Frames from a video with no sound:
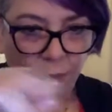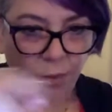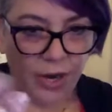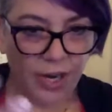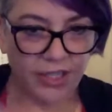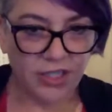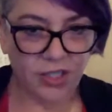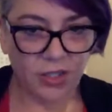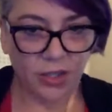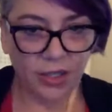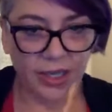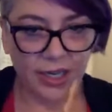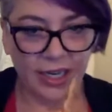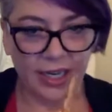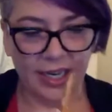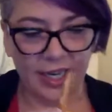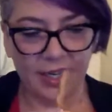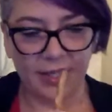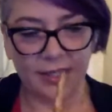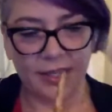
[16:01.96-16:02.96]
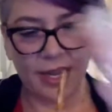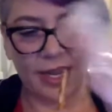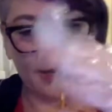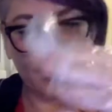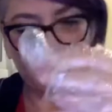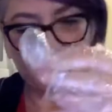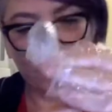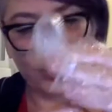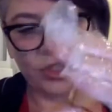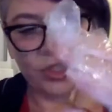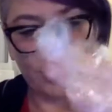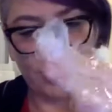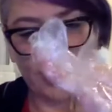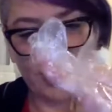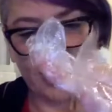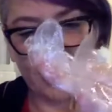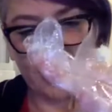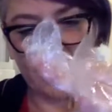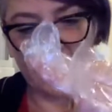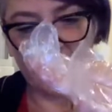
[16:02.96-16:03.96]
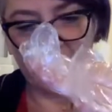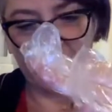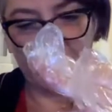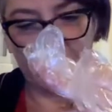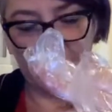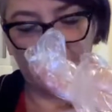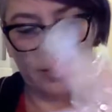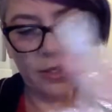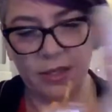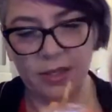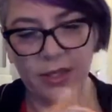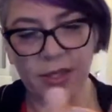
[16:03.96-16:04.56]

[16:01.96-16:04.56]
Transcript: pretzel in it and push it in a little